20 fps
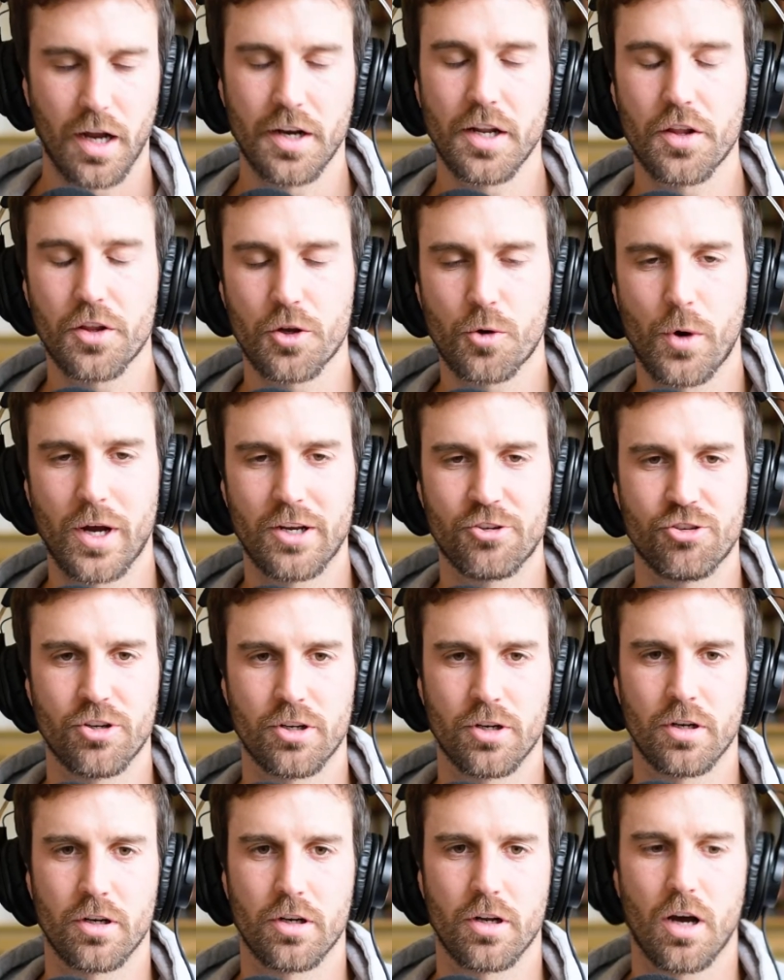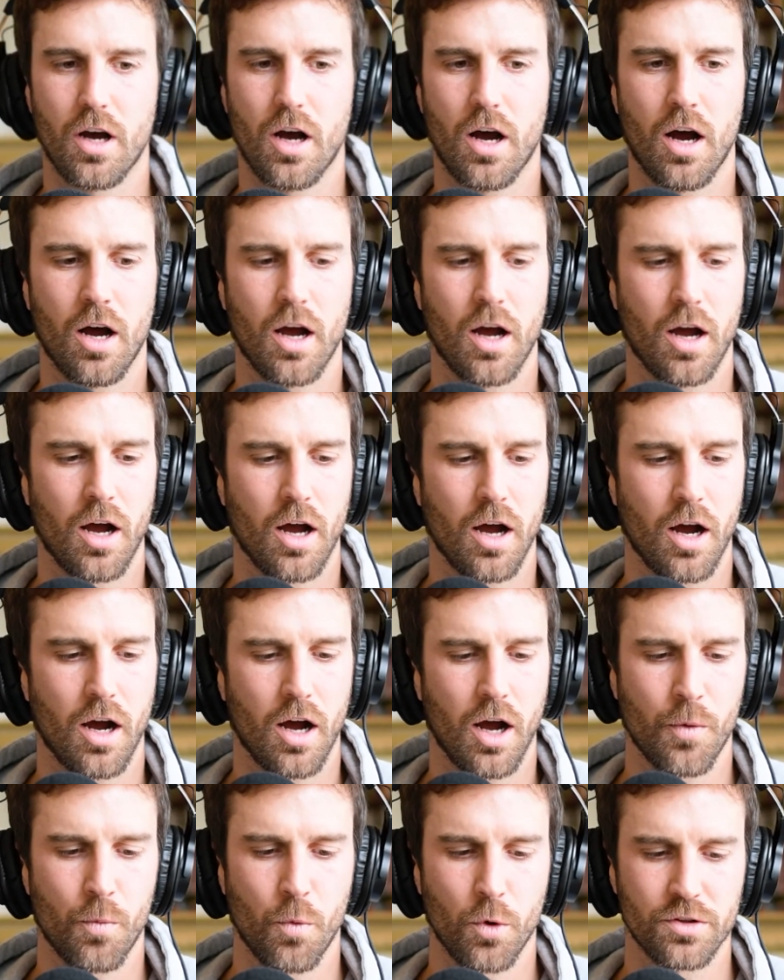Another question
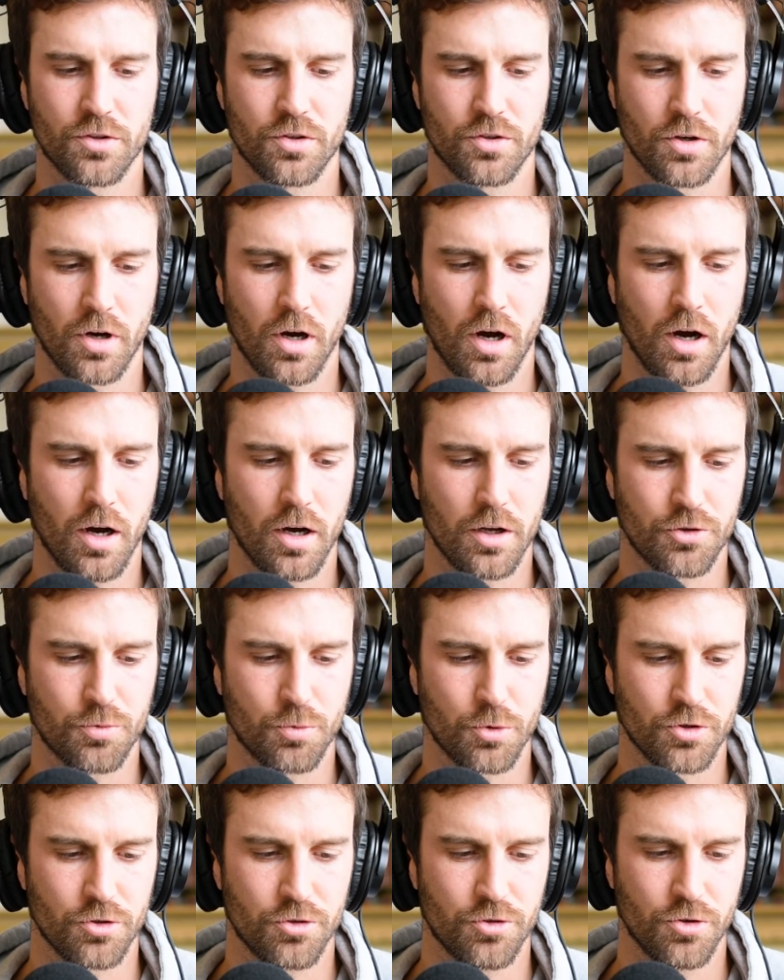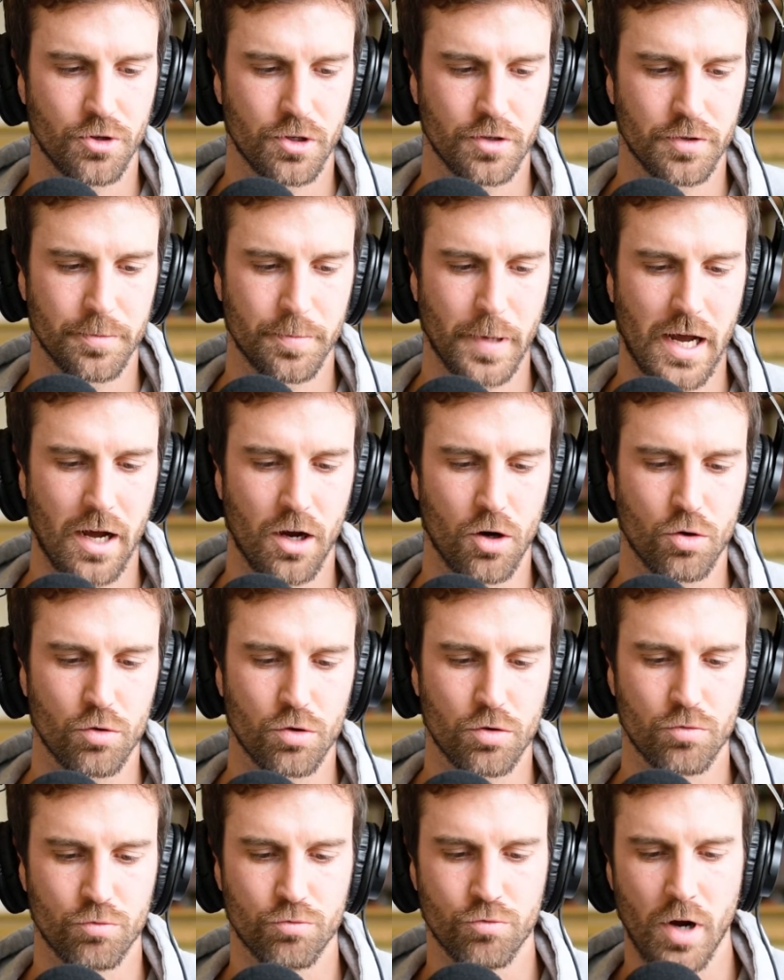I wanted to ask was sort of
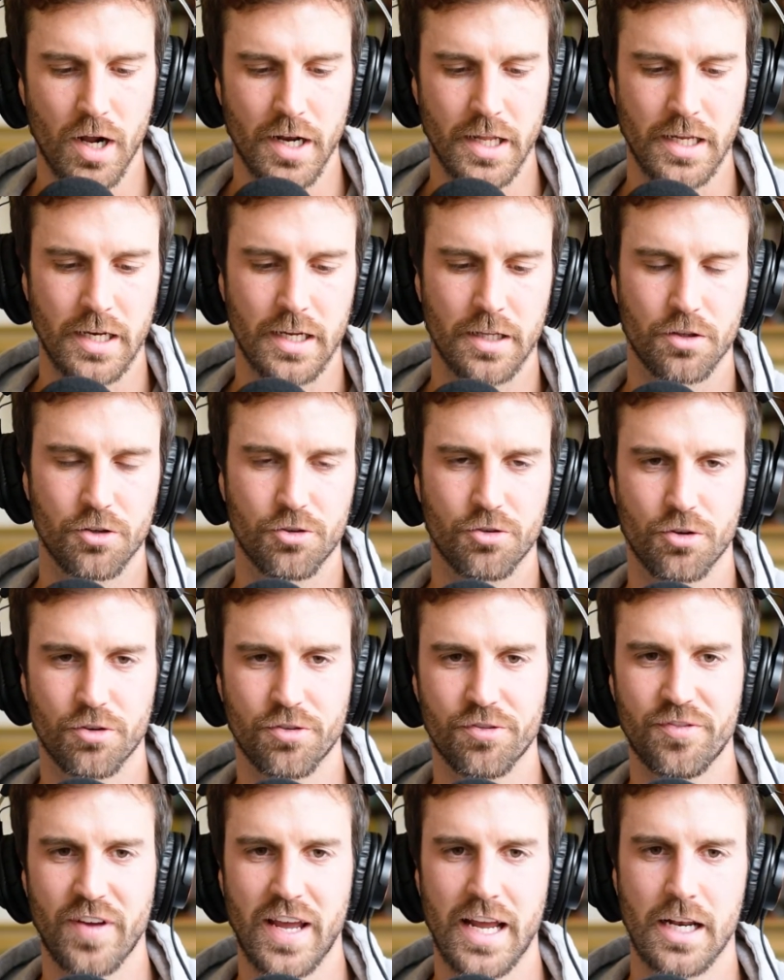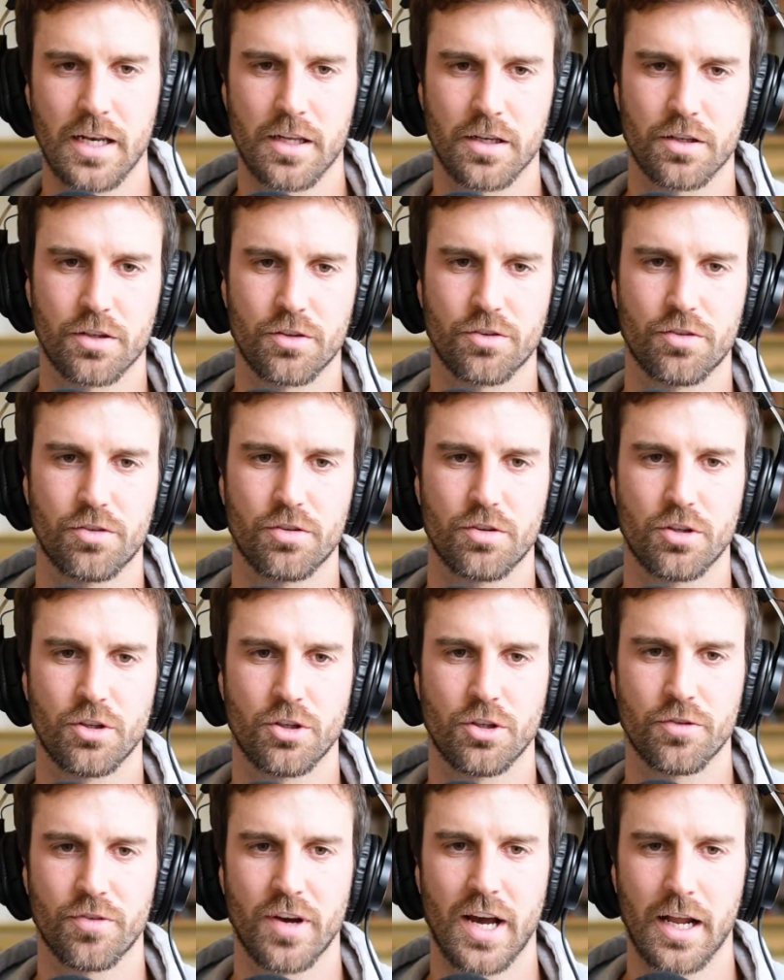about running and the sort of failures
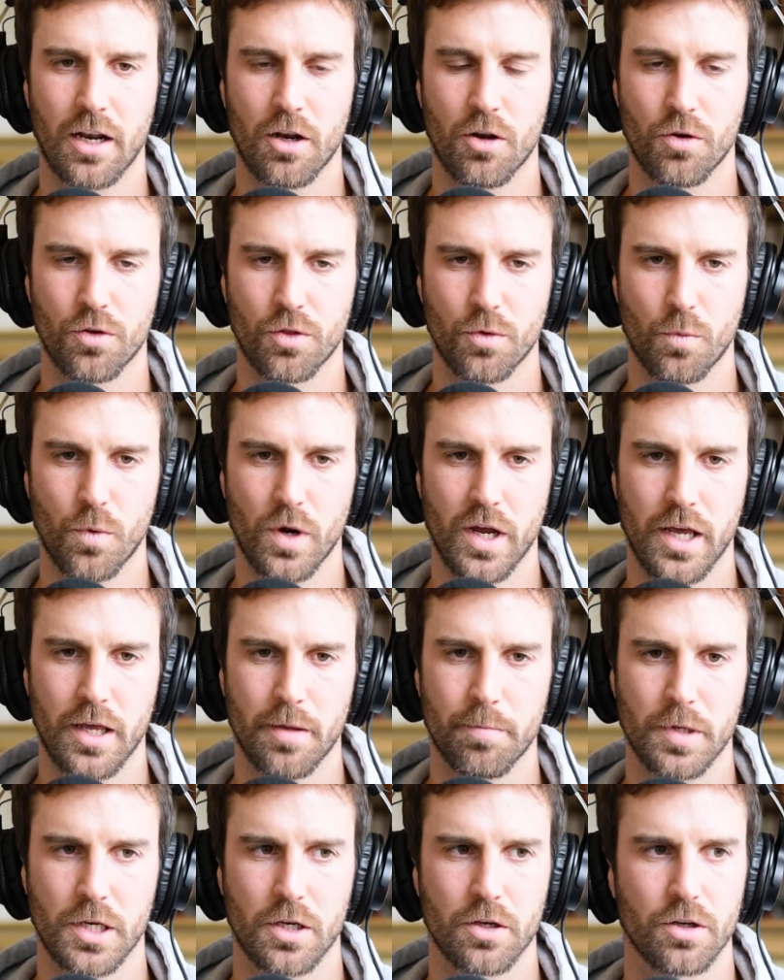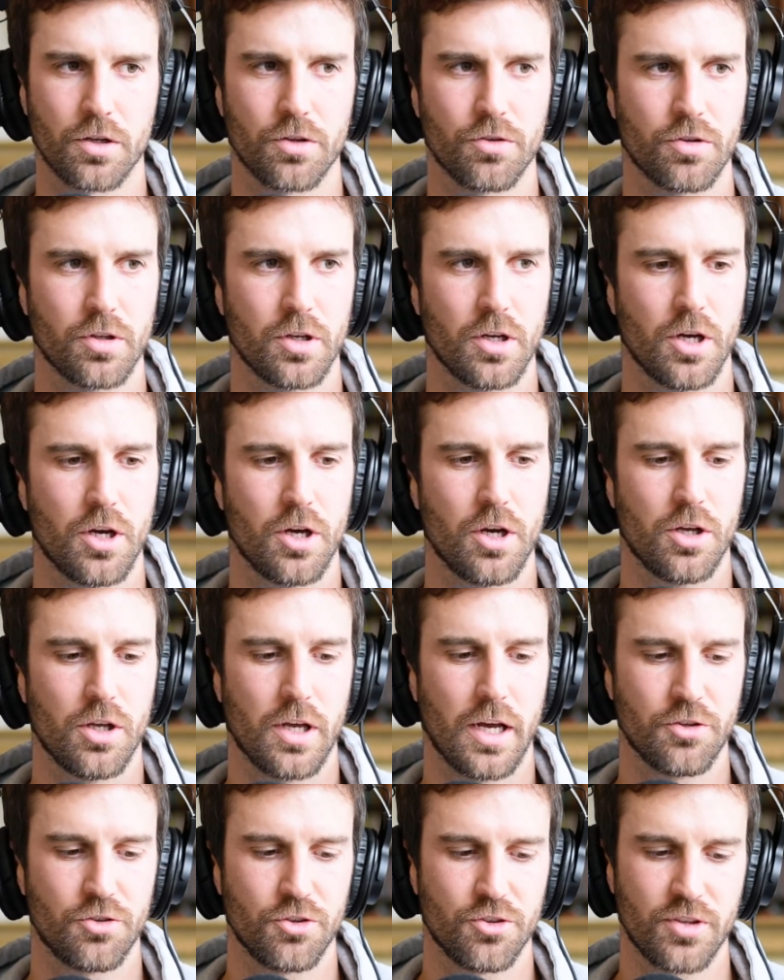you've had along the way, because
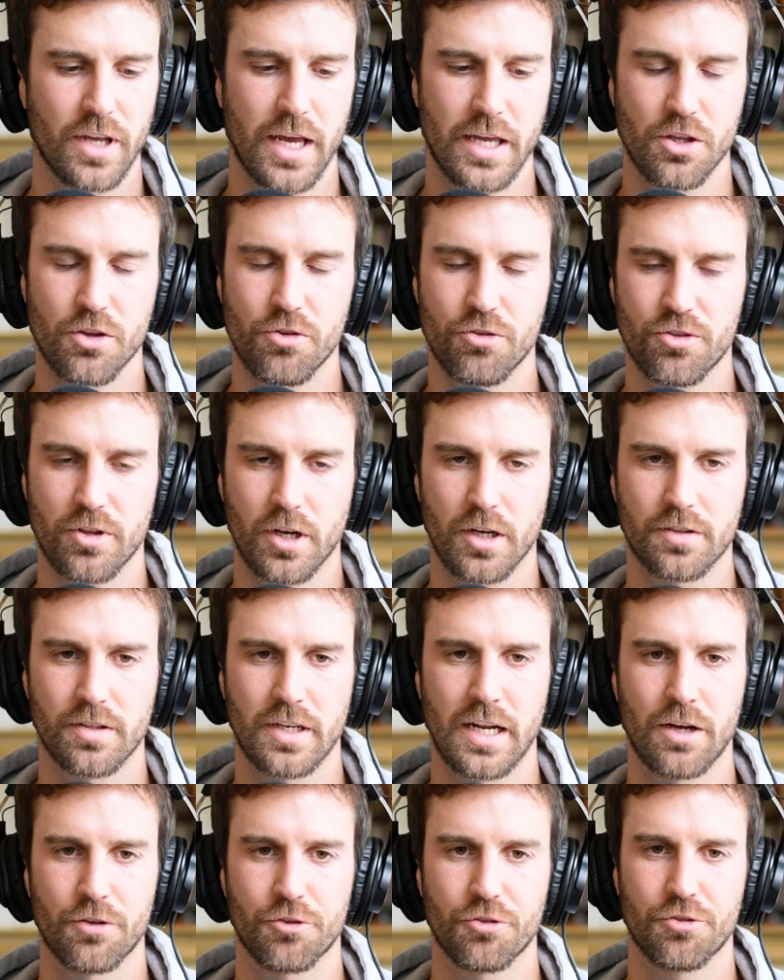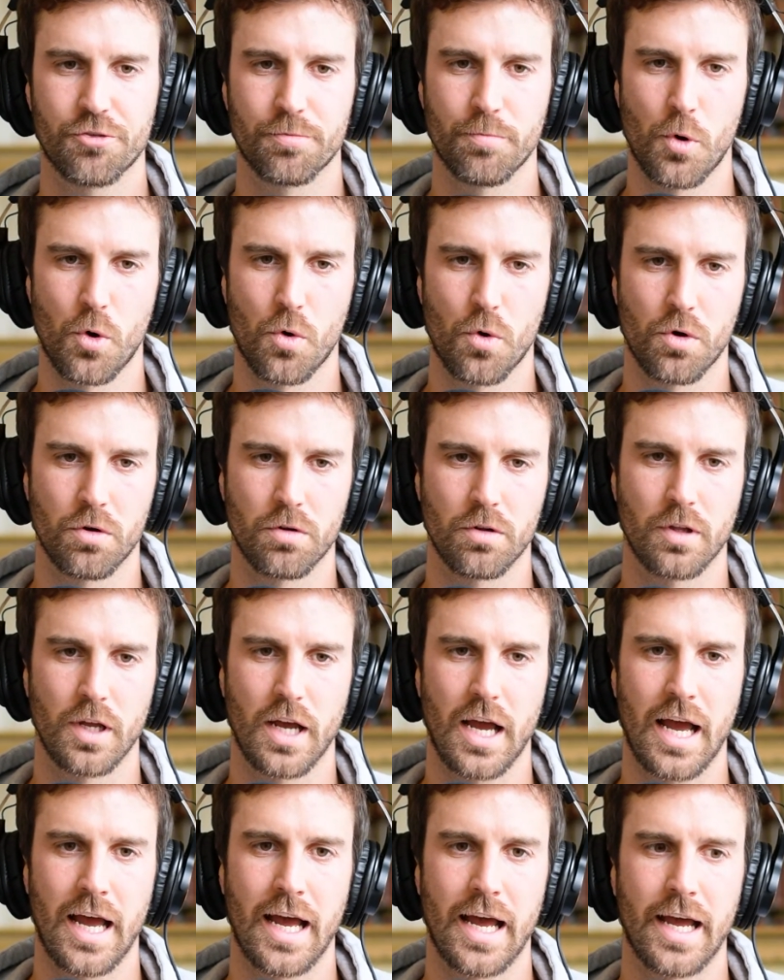as you say, you started out
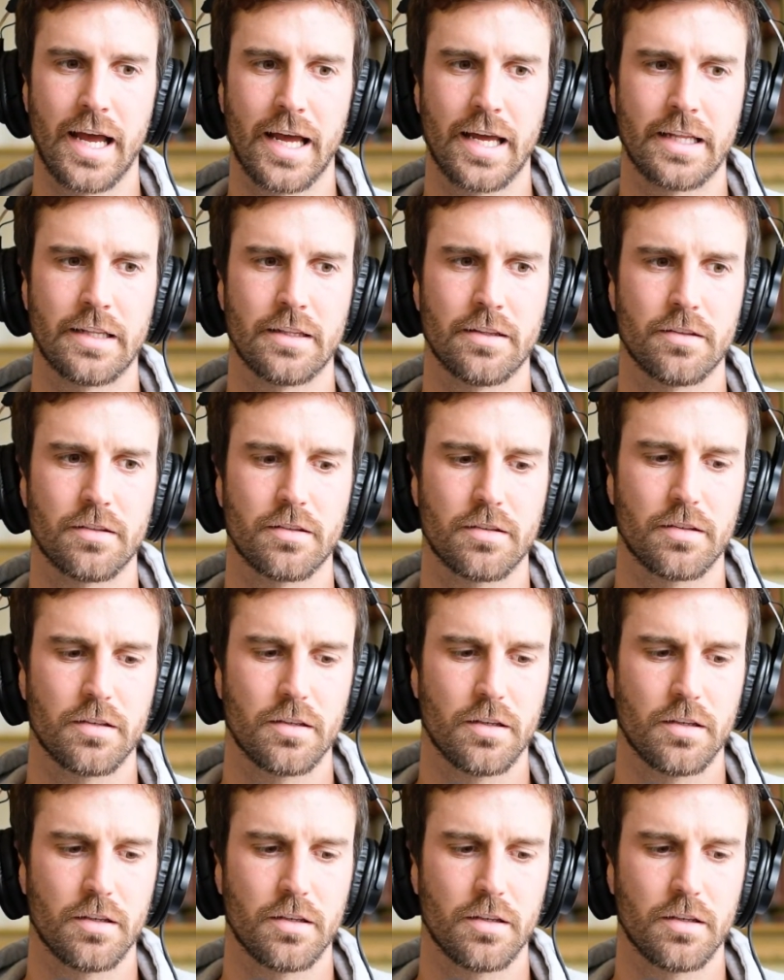small and